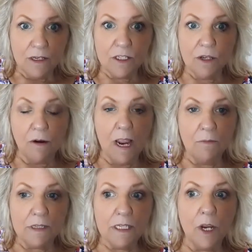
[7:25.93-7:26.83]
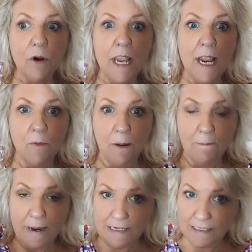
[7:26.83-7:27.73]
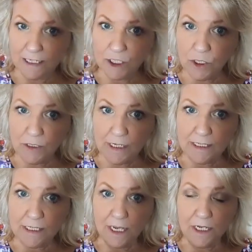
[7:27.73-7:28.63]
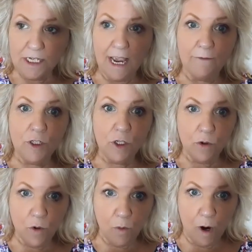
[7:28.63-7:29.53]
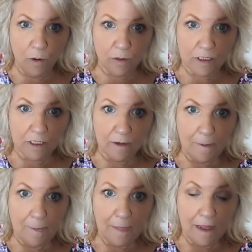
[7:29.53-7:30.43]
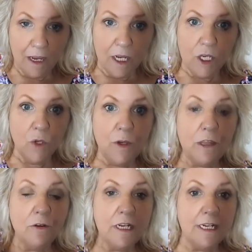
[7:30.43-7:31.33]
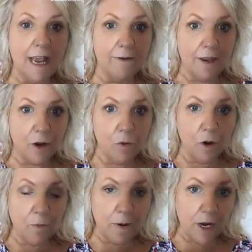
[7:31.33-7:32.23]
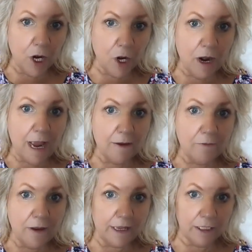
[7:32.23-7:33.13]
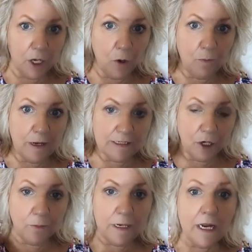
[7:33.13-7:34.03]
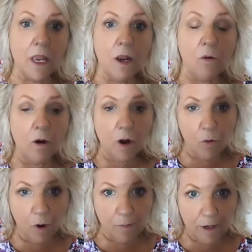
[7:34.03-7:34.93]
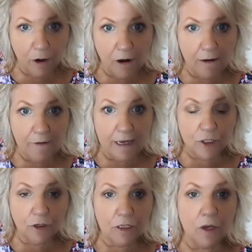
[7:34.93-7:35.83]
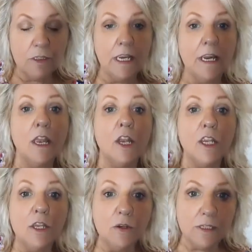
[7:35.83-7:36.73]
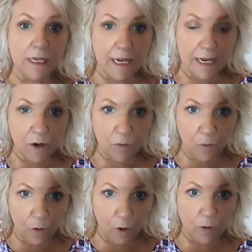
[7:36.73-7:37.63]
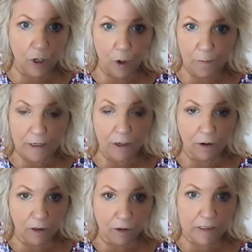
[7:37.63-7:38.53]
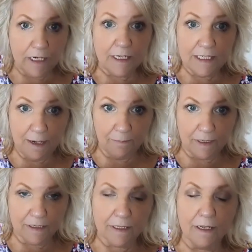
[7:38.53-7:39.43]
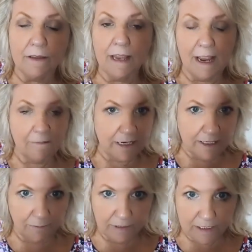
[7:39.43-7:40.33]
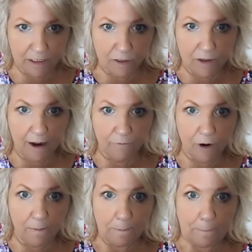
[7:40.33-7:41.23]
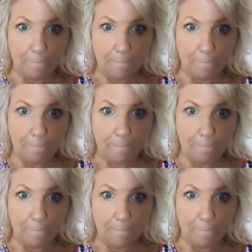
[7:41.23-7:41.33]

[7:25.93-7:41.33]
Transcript: So I will say, okay, I want basic students to have 2 quotes. You either need to have a quote paragraph as an opening, or a quote paragraph as your closing, using a quote opening or closing template. And they have my templates to do that from.